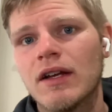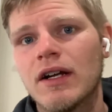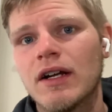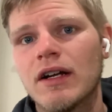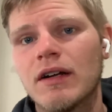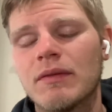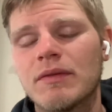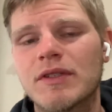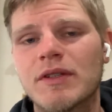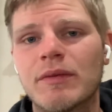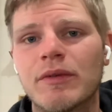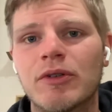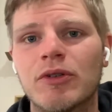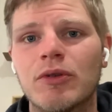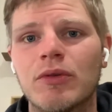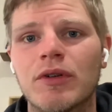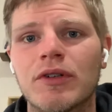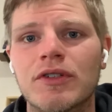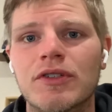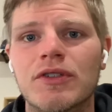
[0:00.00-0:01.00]
someone
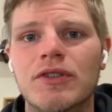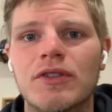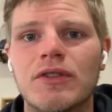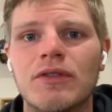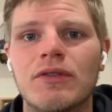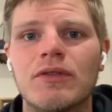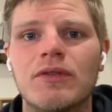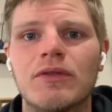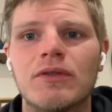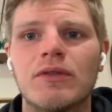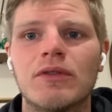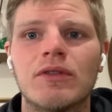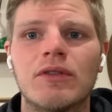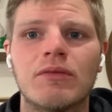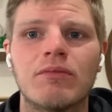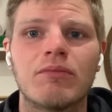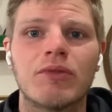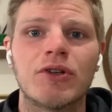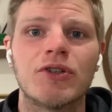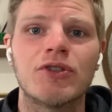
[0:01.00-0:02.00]
who wants to
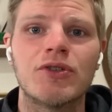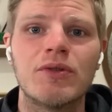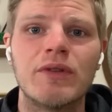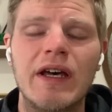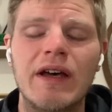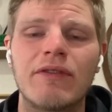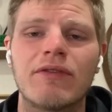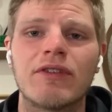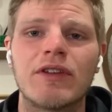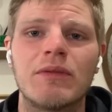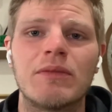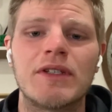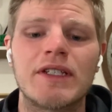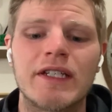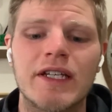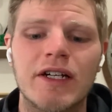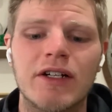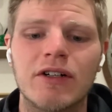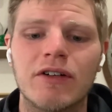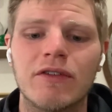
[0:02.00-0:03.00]
pursue that for
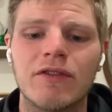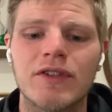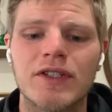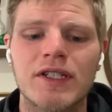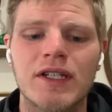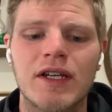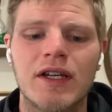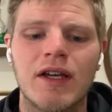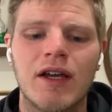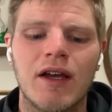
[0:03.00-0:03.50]
themselves?